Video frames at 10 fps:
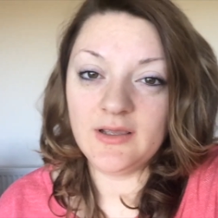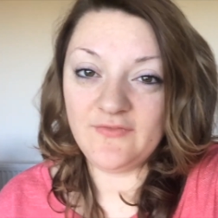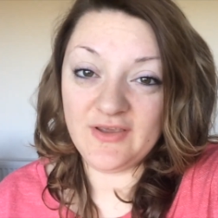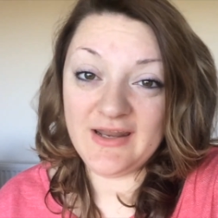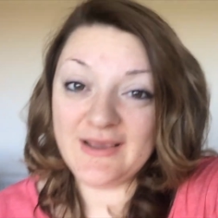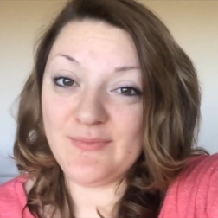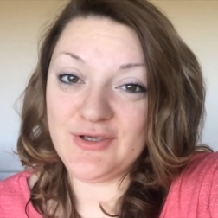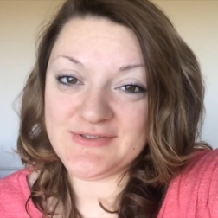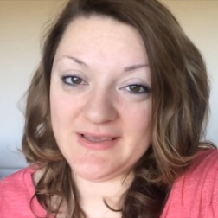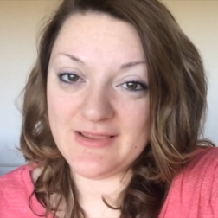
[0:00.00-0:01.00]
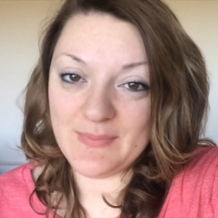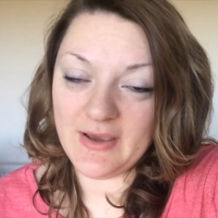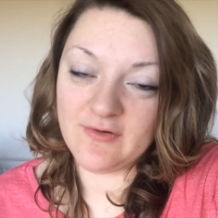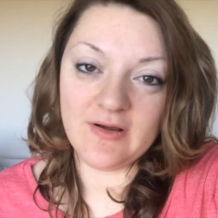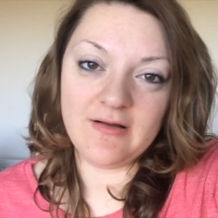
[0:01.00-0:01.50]
if you can hear music in the
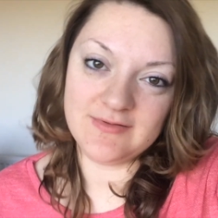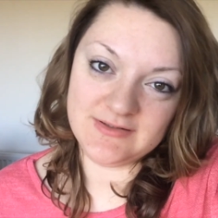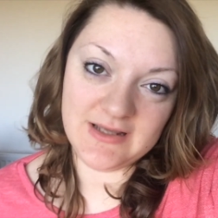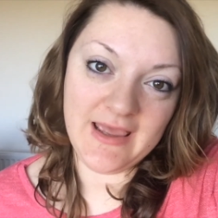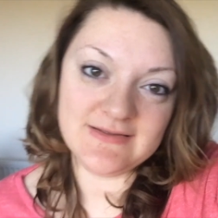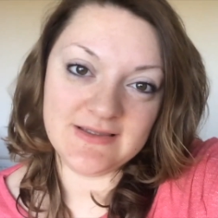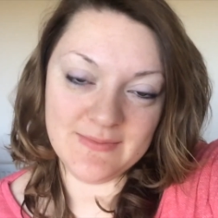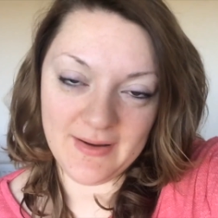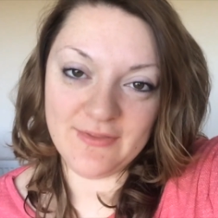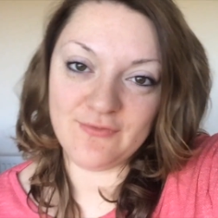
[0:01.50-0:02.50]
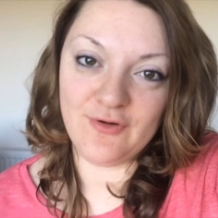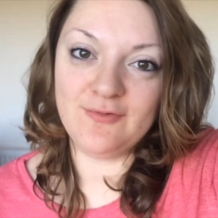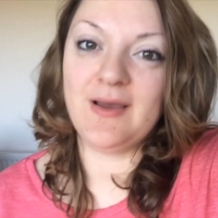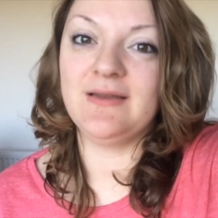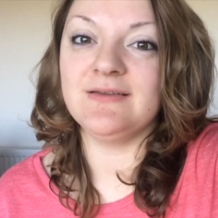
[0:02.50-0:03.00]
background Ed's in the
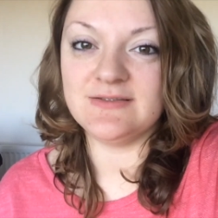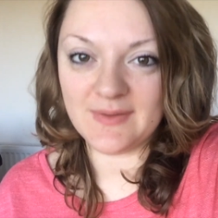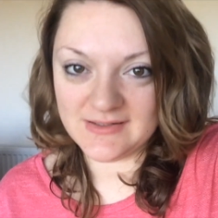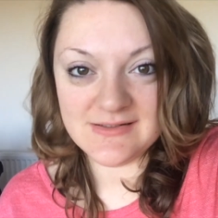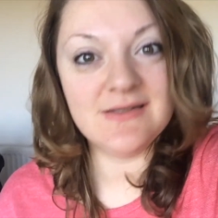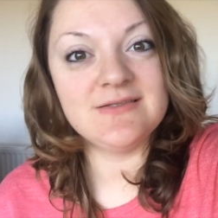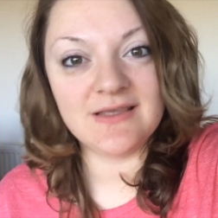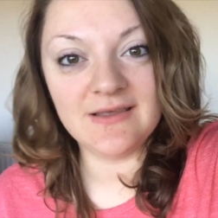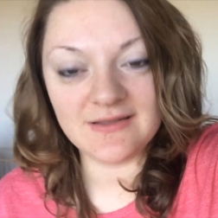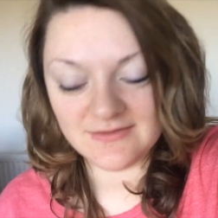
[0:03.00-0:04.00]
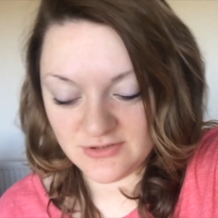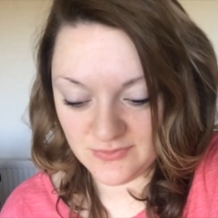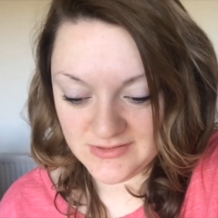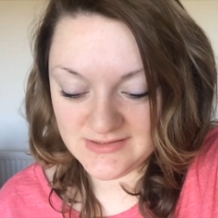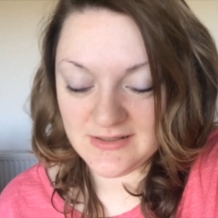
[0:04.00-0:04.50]
bathroom and he's basically singing to
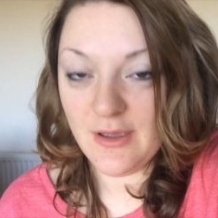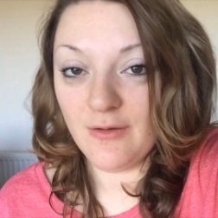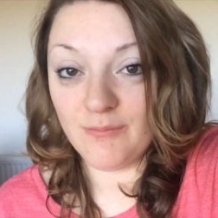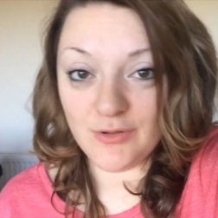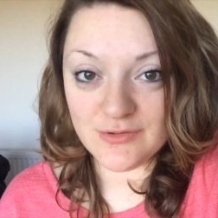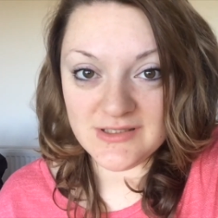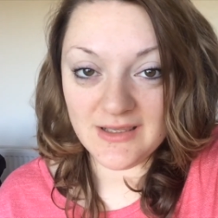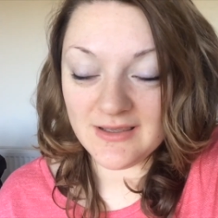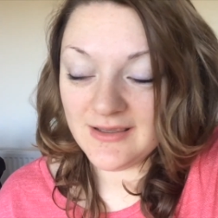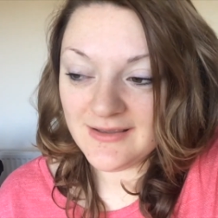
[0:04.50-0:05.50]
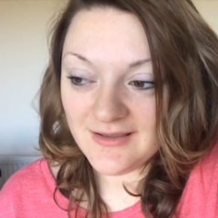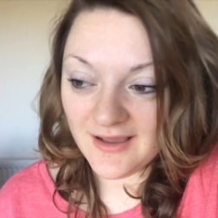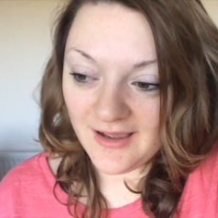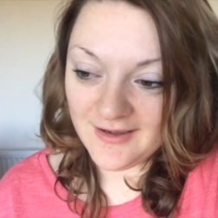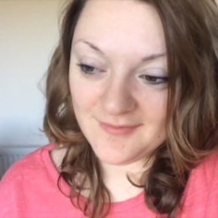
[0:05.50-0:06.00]
his music
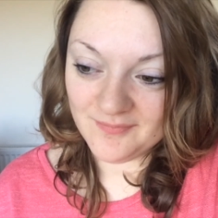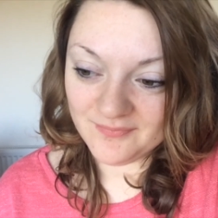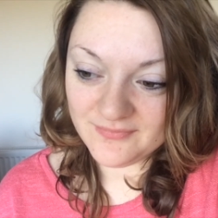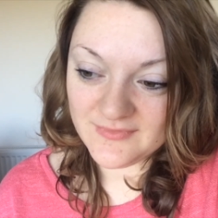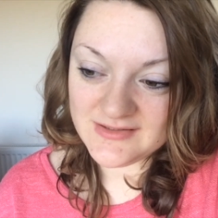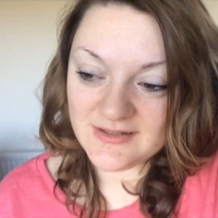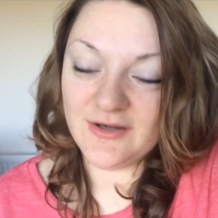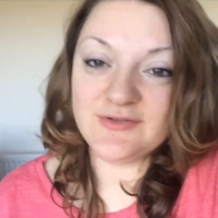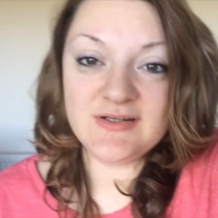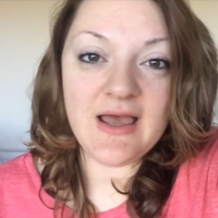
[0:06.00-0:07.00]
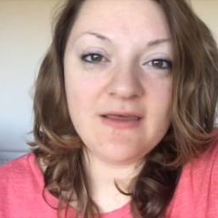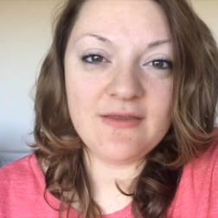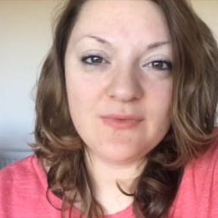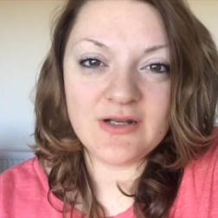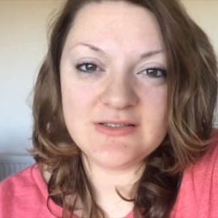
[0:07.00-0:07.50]
um, so today I
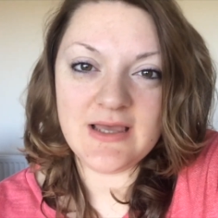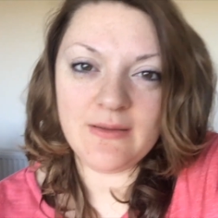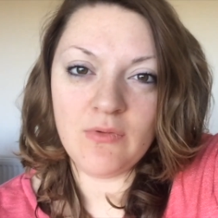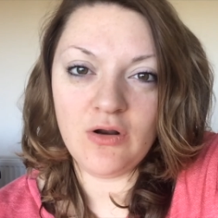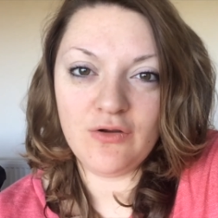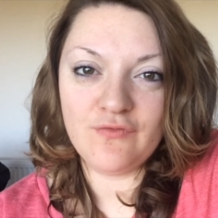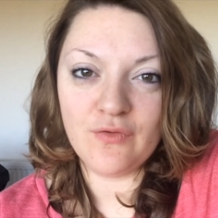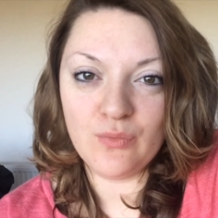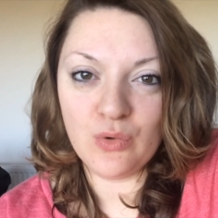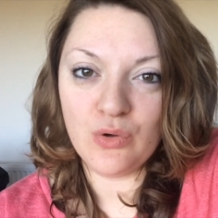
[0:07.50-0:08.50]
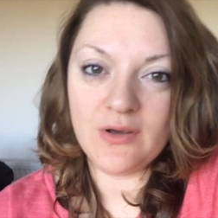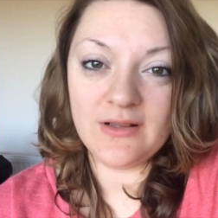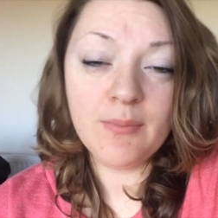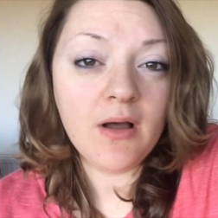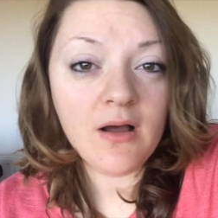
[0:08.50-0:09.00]
think we're going to take Marlo for a walk
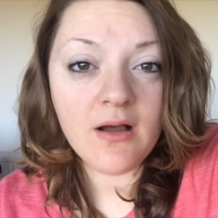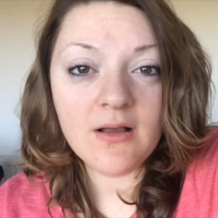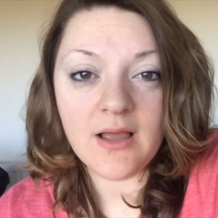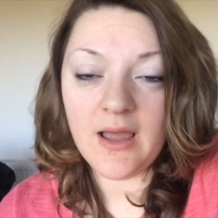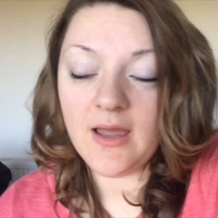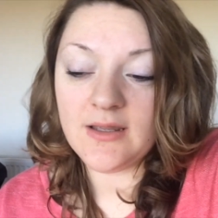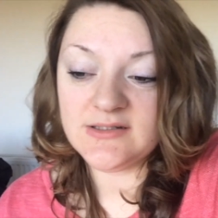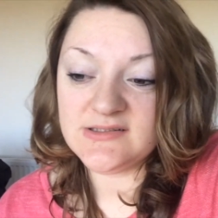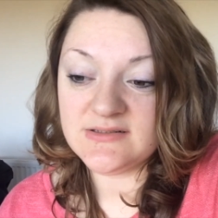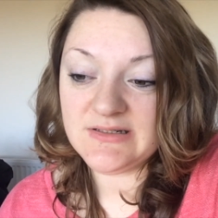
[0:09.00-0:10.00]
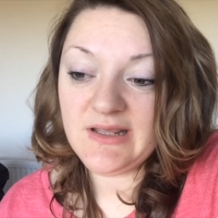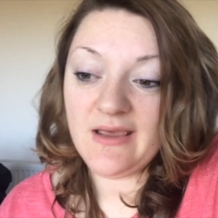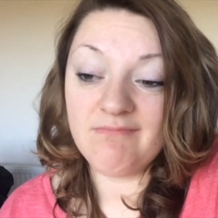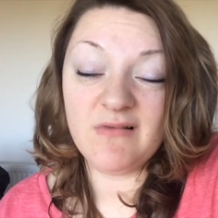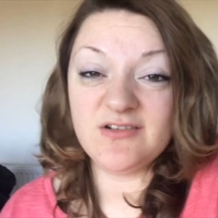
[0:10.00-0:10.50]
in the park and
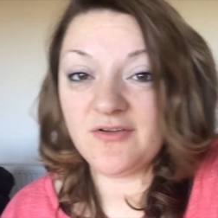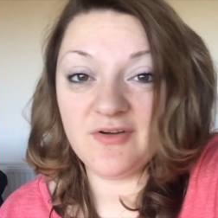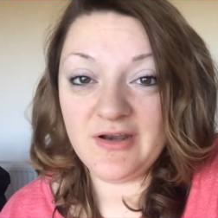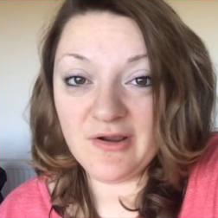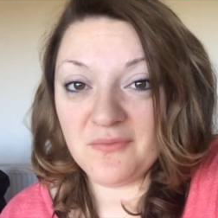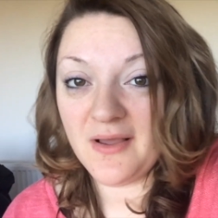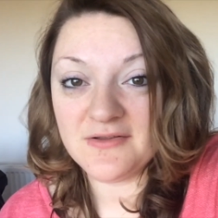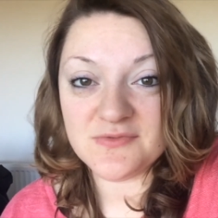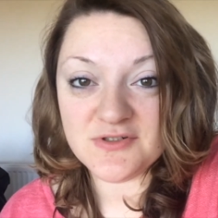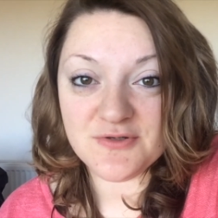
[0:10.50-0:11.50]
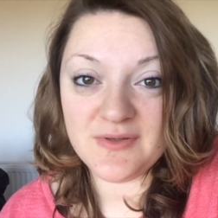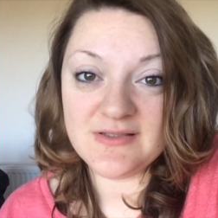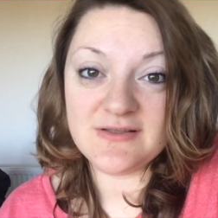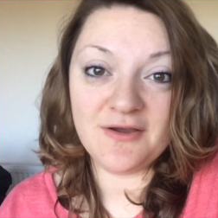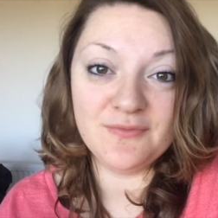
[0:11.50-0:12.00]
yeah, I don't really know what else we're doing
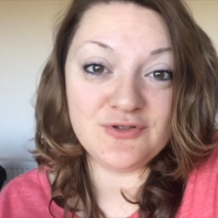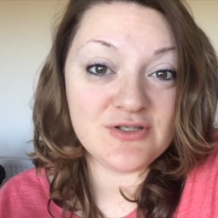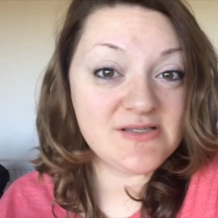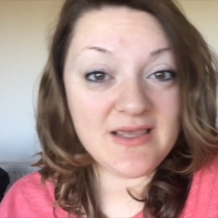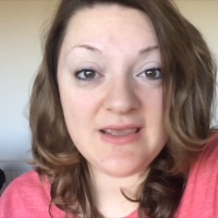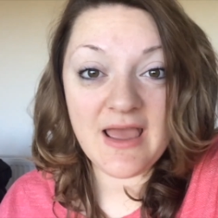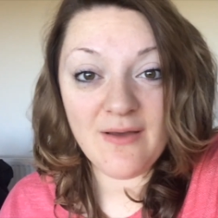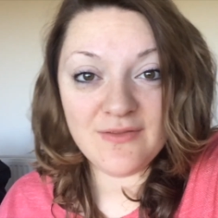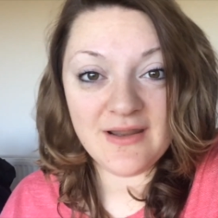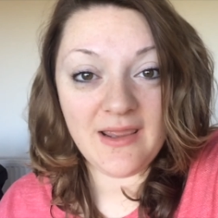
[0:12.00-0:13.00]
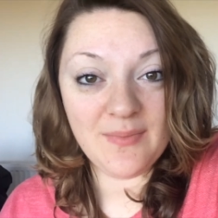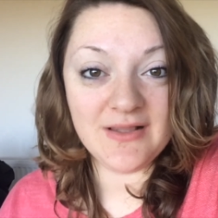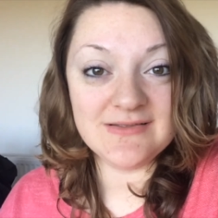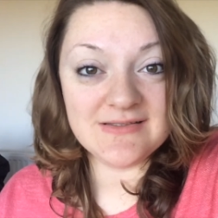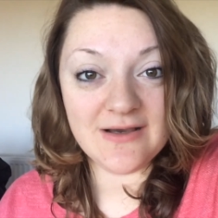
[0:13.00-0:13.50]
so we'll just see how the day
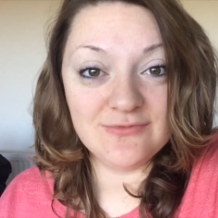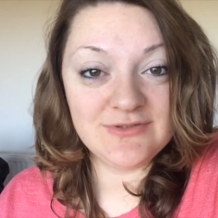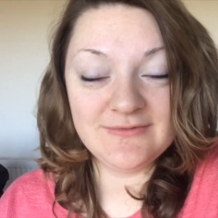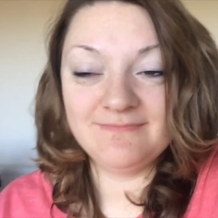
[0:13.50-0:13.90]
pans out.